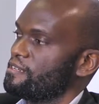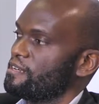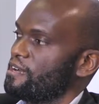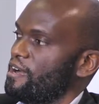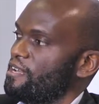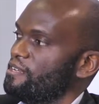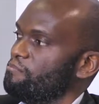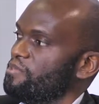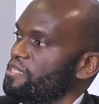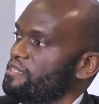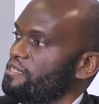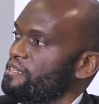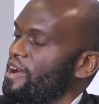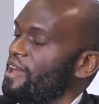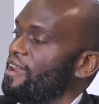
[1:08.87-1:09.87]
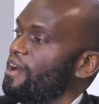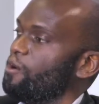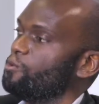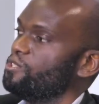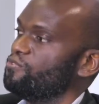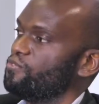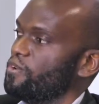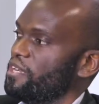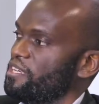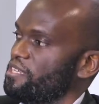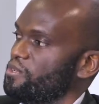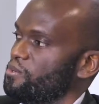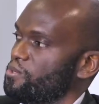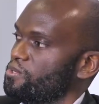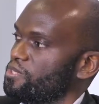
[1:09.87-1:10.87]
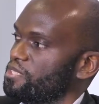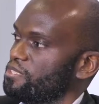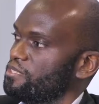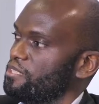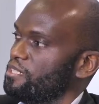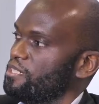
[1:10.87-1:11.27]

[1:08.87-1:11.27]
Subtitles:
can be allowed for AEOs